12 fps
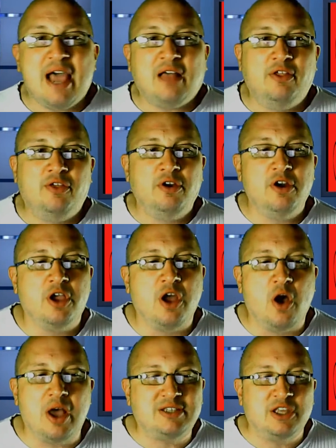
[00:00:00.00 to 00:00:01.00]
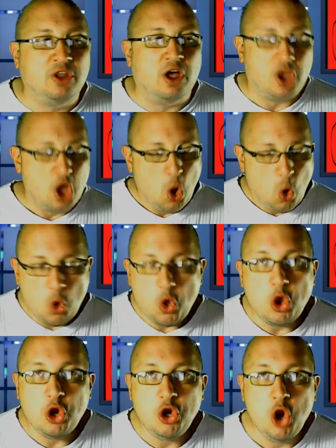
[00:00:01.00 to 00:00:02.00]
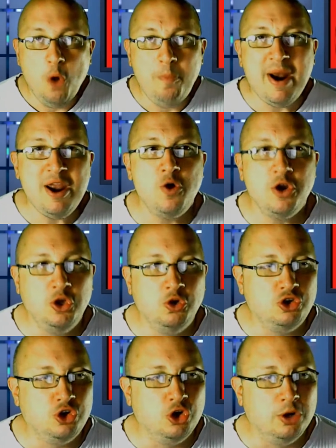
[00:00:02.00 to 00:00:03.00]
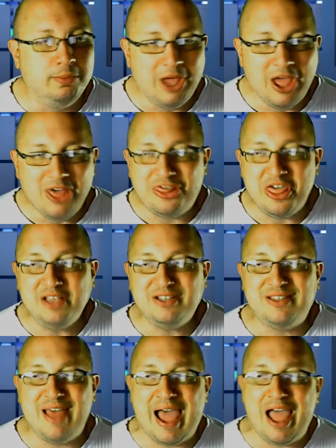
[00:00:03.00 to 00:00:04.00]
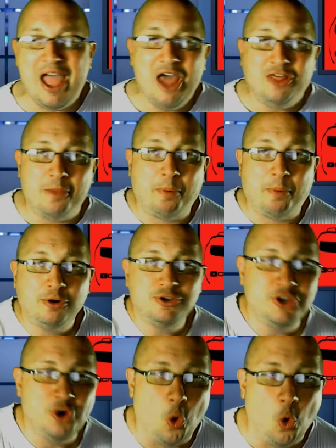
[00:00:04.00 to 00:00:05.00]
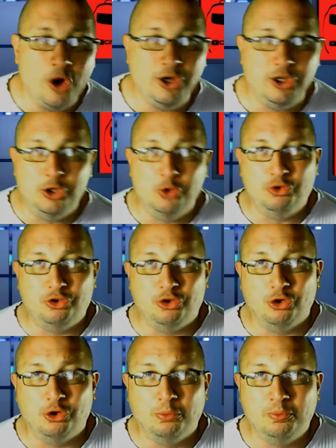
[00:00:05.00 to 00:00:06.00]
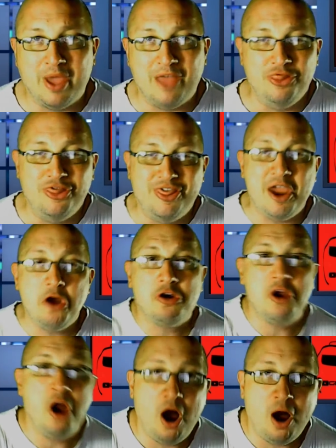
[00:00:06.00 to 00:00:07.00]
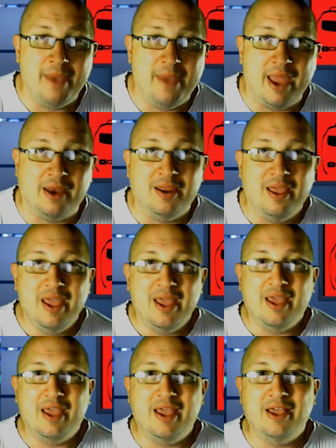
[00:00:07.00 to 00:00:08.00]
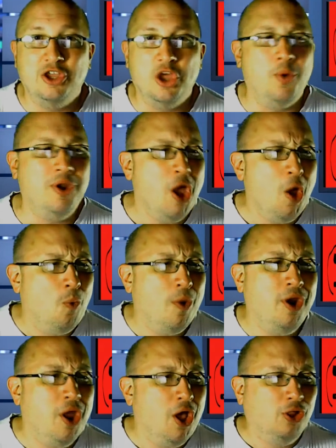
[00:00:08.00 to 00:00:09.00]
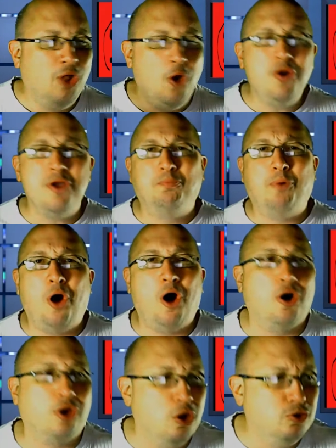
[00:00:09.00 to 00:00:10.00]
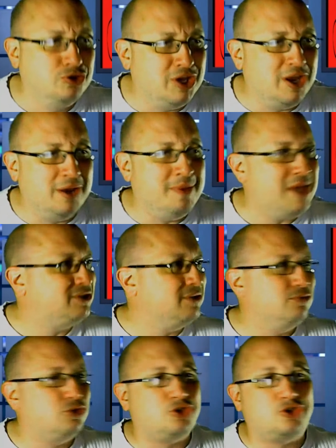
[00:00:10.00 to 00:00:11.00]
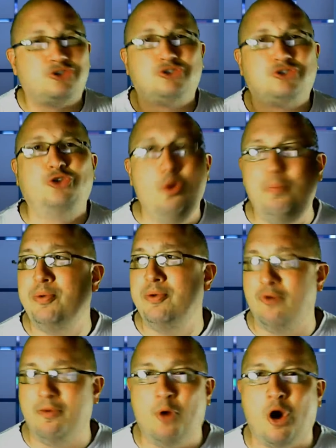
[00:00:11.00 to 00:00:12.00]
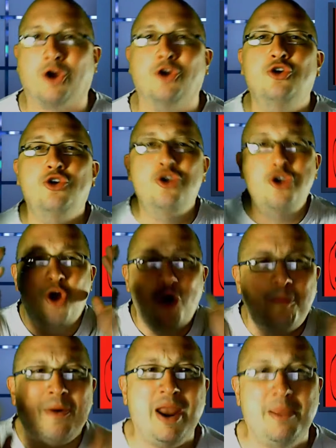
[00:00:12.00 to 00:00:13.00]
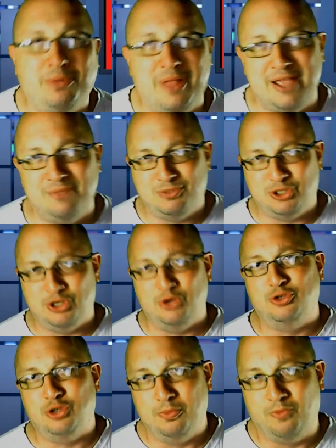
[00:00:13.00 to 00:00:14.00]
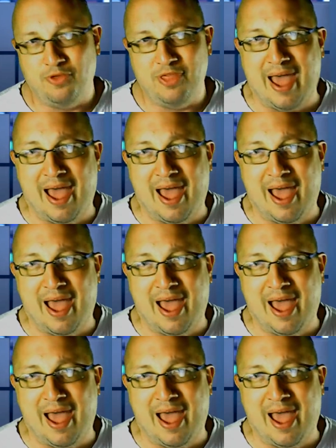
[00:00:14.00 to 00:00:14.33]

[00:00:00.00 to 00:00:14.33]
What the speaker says: They're going to go. I said, look, nobody on YouTube thinks that the person on YouTube and their comment, you know, when Logan Paul goes in and makes some stupid remark, nobody blames YouTube for that.